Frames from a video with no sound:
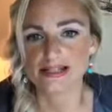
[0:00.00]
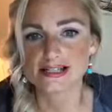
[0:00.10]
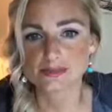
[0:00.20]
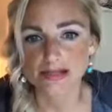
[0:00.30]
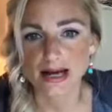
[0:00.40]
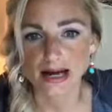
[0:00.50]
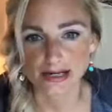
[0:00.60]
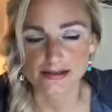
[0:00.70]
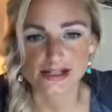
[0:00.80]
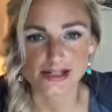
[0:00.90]
to be
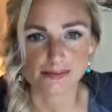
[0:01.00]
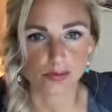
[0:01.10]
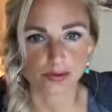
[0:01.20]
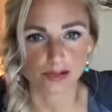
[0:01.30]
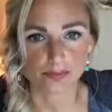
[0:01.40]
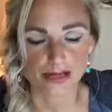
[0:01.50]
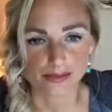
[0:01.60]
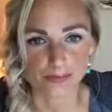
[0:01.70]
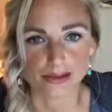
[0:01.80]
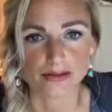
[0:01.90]
highly supported by the
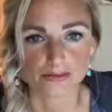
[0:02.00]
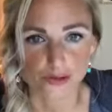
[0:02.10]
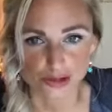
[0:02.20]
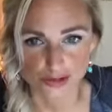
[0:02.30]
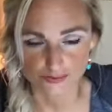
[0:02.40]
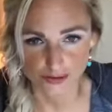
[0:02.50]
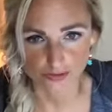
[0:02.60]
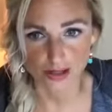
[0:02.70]
bigger version of you.